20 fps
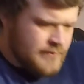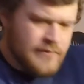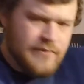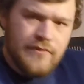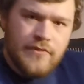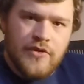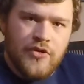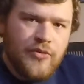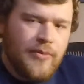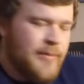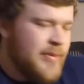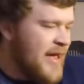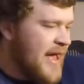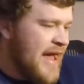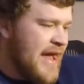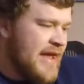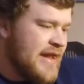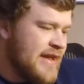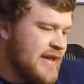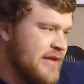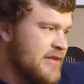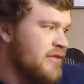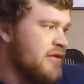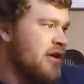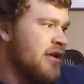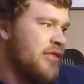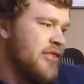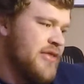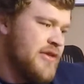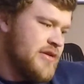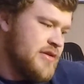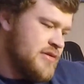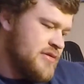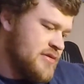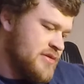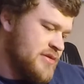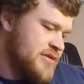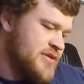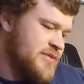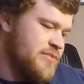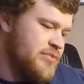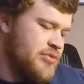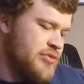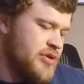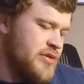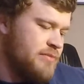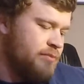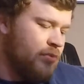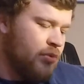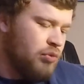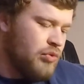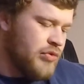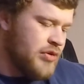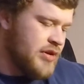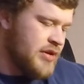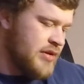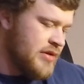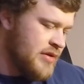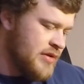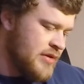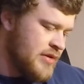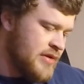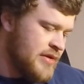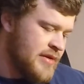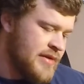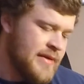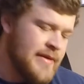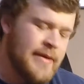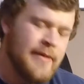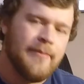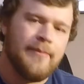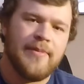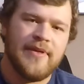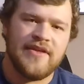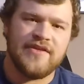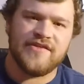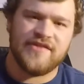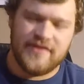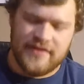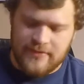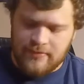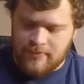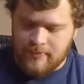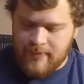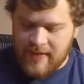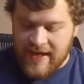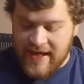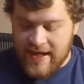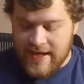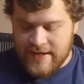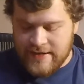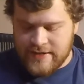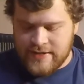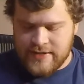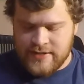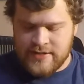no padding, nothing. It's a pretty boring, basic bag.